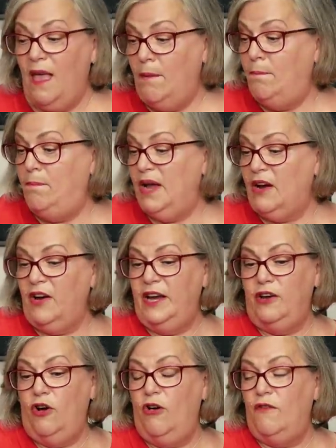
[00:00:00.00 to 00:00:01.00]
buried
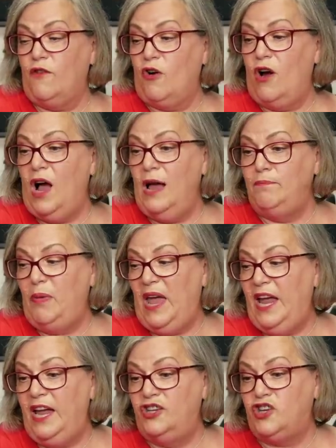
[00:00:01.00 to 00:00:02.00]
over on
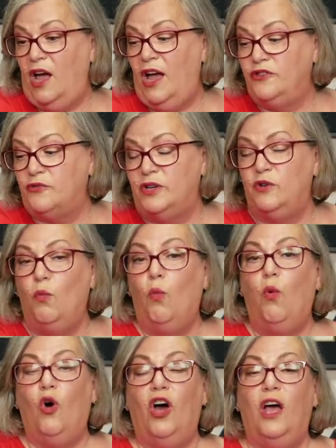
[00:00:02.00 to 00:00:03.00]
page
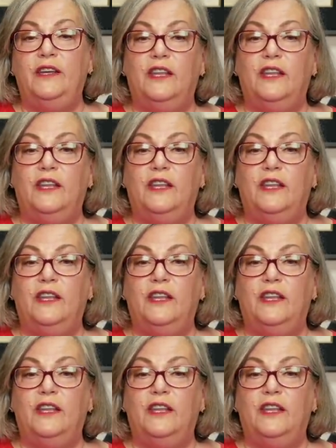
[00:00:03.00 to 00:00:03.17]
101